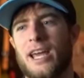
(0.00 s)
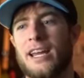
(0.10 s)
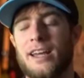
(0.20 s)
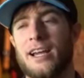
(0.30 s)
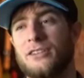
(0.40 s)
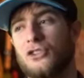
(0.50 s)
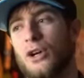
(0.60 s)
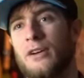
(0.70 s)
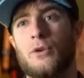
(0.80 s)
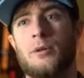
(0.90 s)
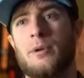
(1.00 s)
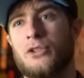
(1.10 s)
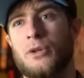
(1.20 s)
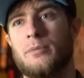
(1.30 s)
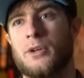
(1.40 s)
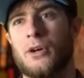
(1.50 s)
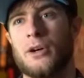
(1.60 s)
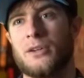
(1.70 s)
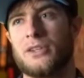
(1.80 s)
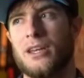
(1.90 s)
And I got to drive one of my dream
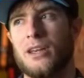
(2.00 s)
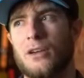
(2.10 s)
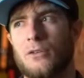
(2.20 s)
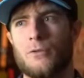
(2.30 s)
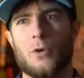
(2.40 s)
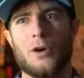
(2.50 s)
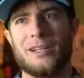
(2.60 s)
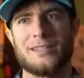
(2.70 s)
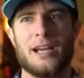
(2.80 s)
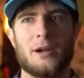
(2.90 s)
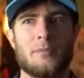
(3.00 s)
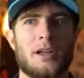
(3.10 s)
cars for an entire